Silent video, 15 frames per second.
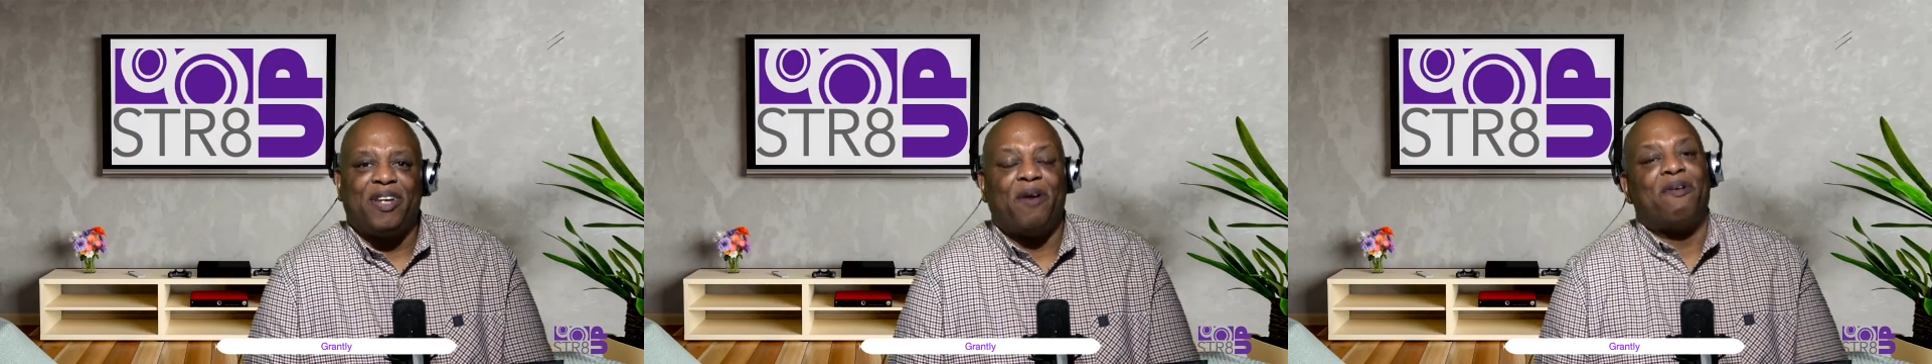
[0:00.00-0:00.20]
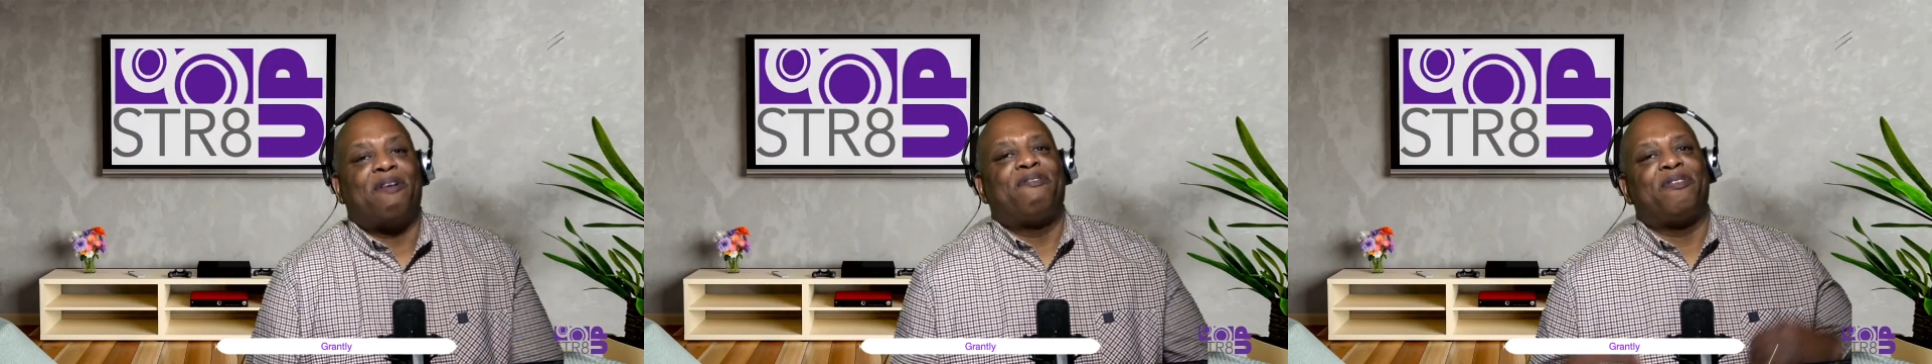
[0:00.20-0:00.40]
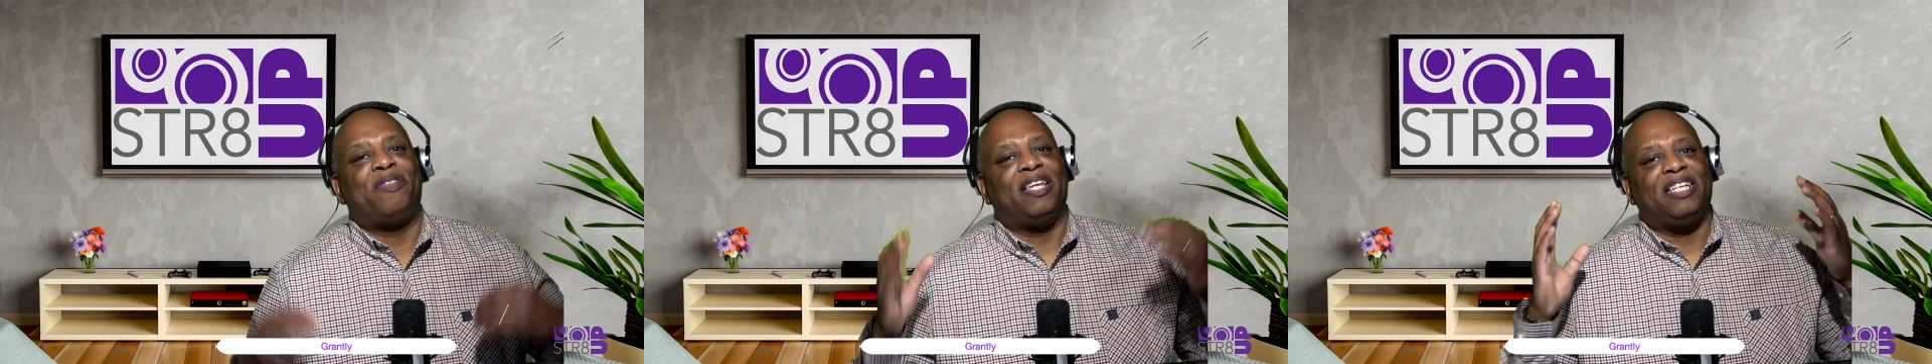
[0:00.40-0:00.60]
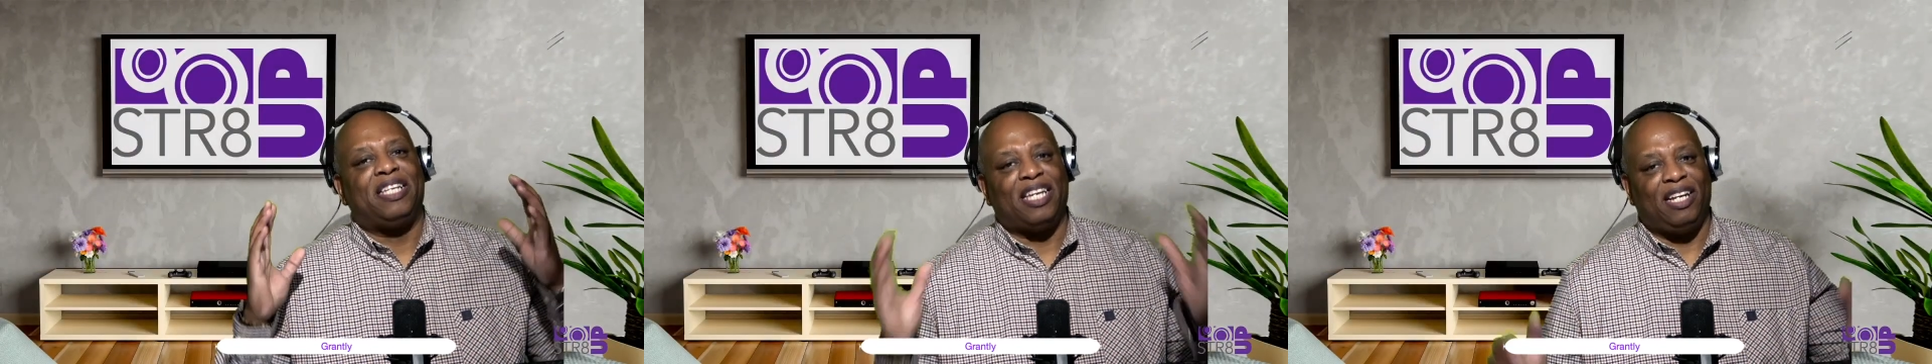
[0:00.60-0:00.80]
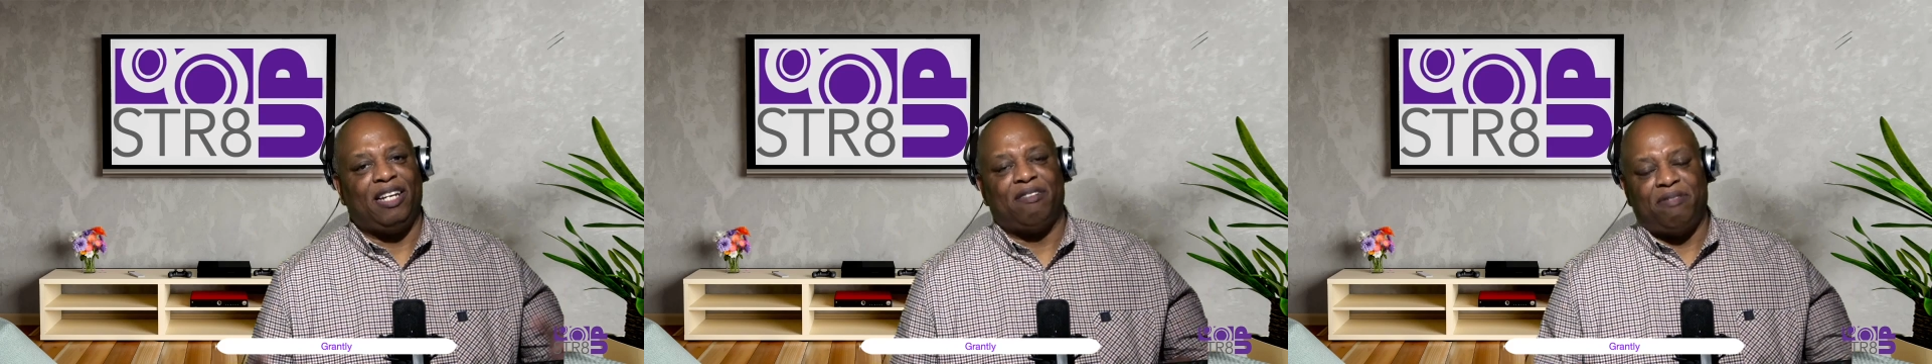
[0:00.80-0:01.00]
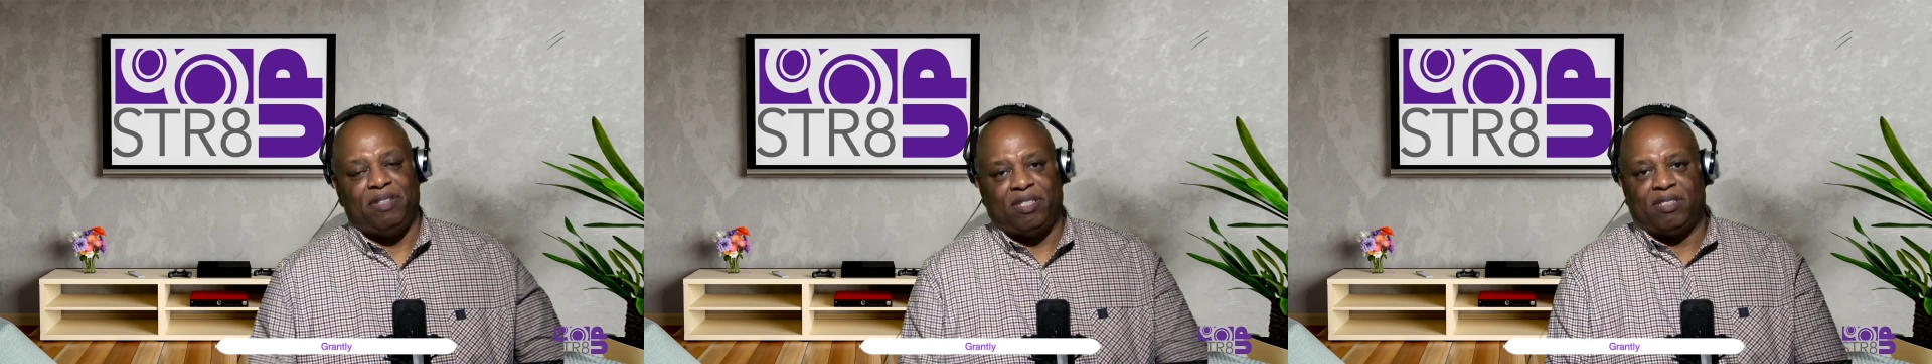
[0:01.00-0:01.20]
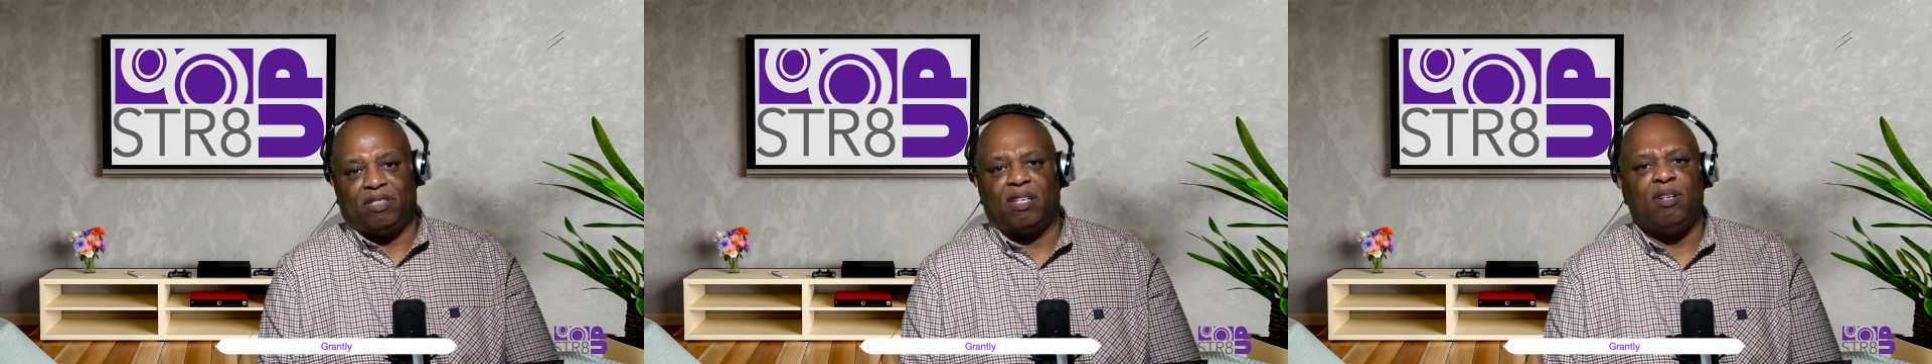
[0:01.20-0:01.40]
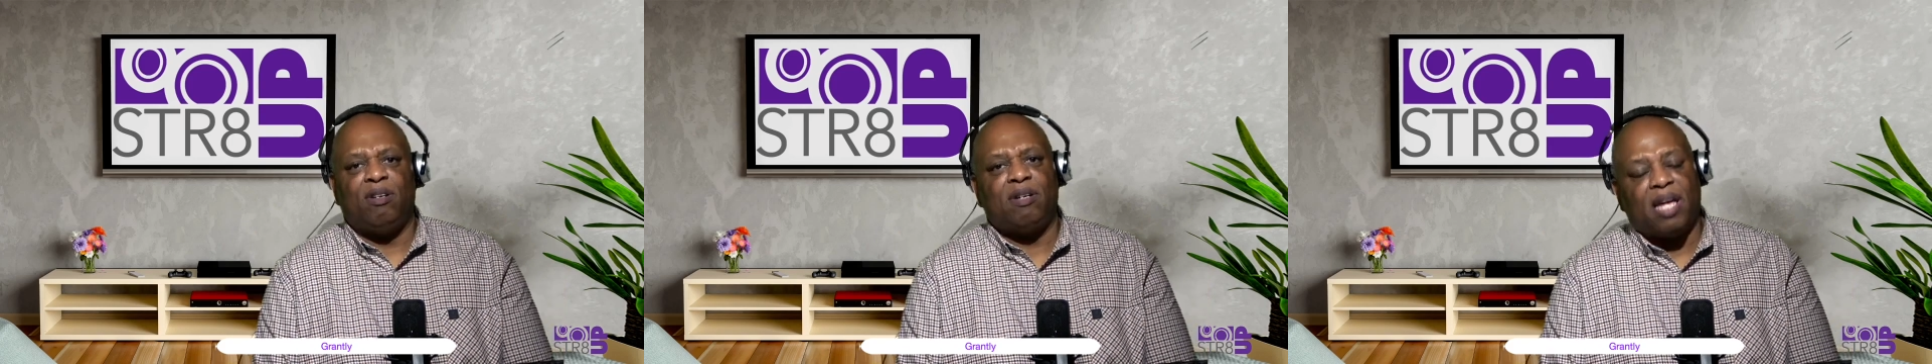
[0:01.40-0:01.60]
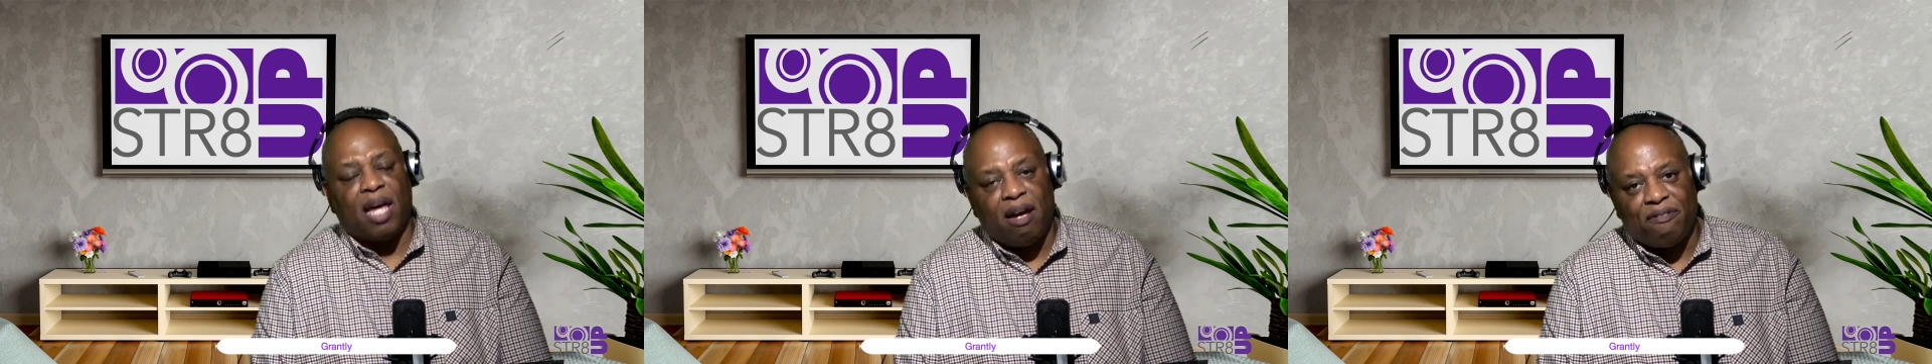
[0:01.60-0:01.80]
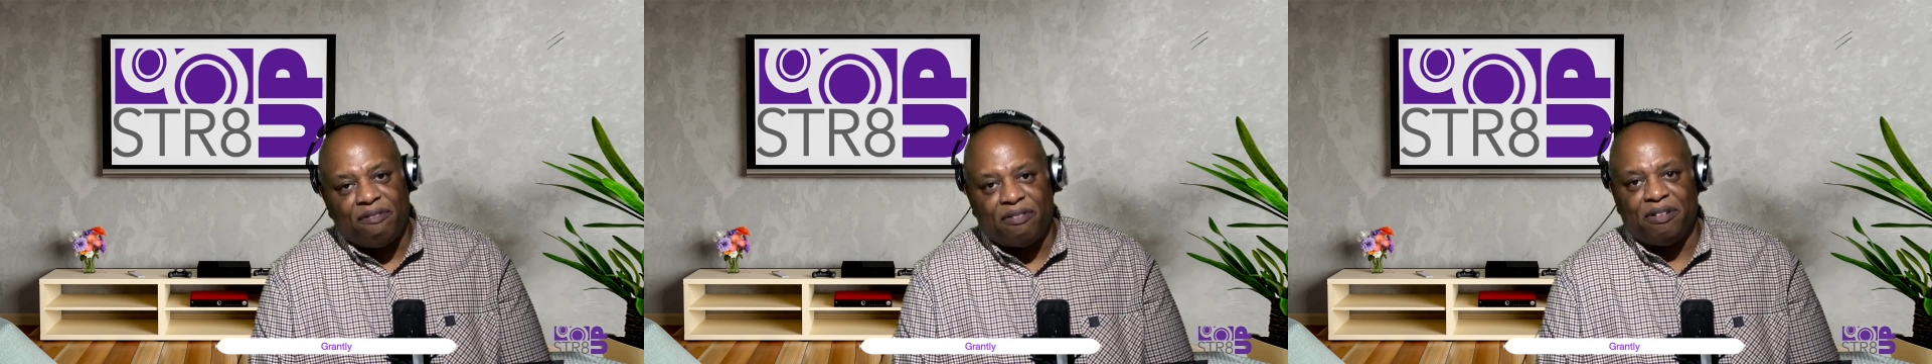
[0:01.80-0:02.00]
no other than Keyla Richardson. Look
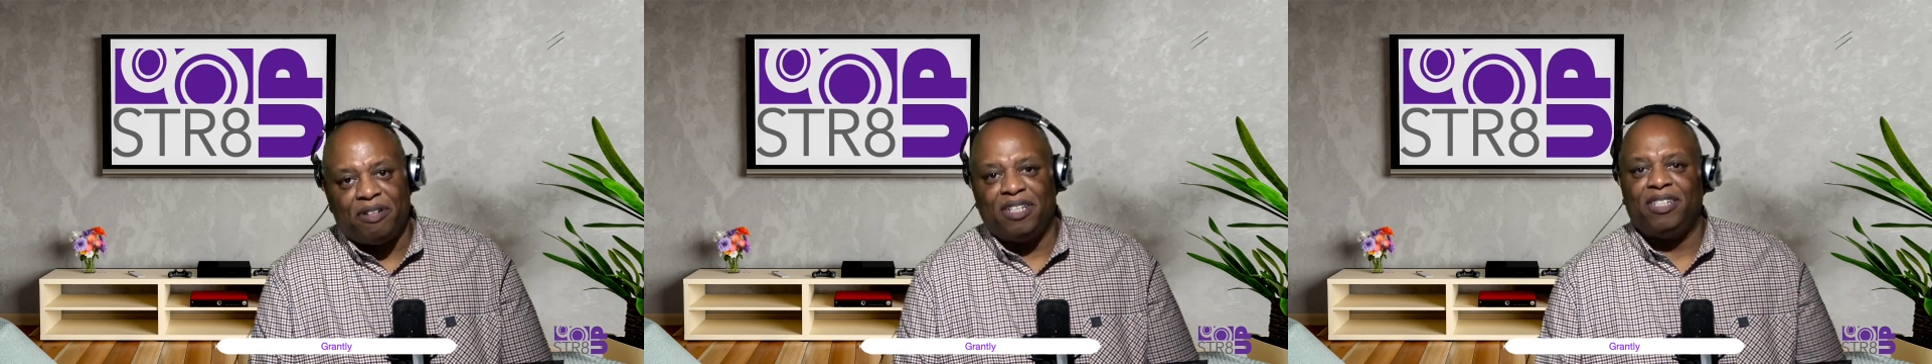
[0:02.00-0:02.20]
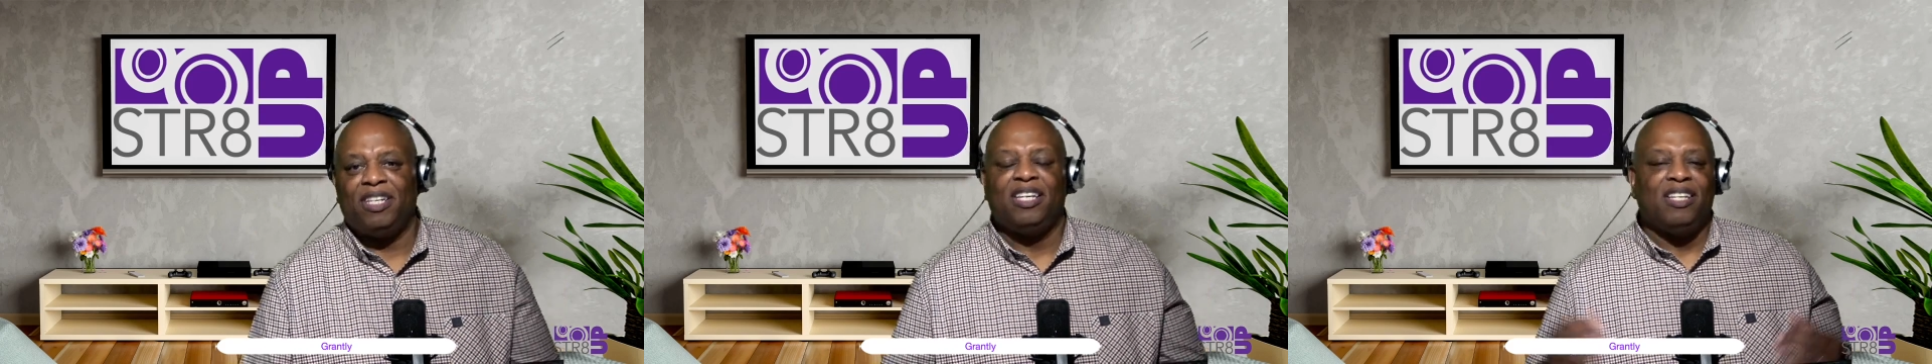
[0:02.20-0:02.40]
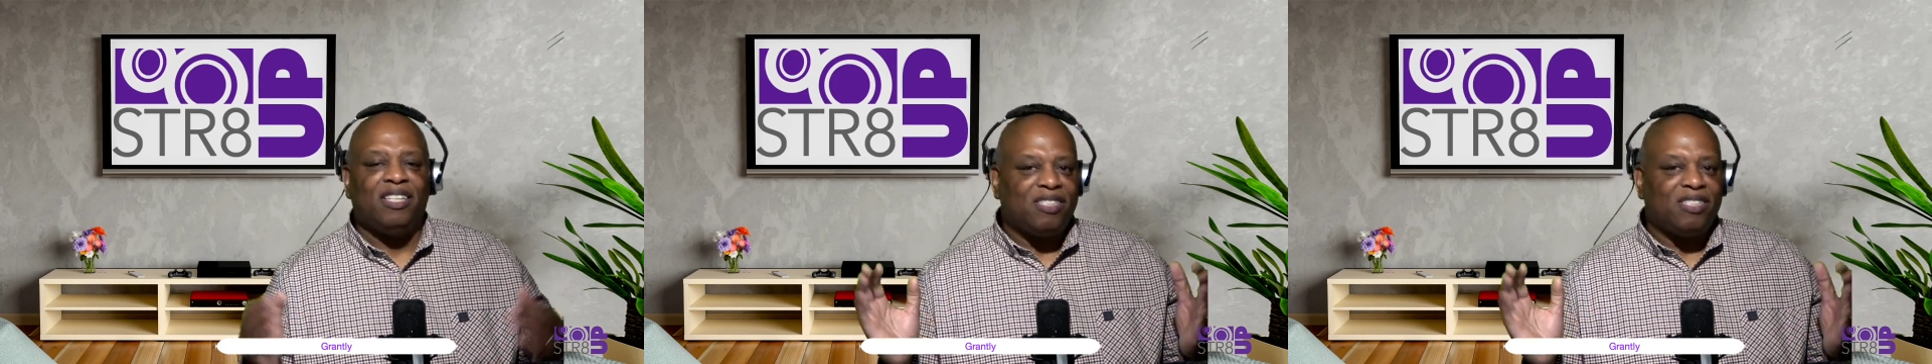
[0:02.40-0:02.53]
out for her.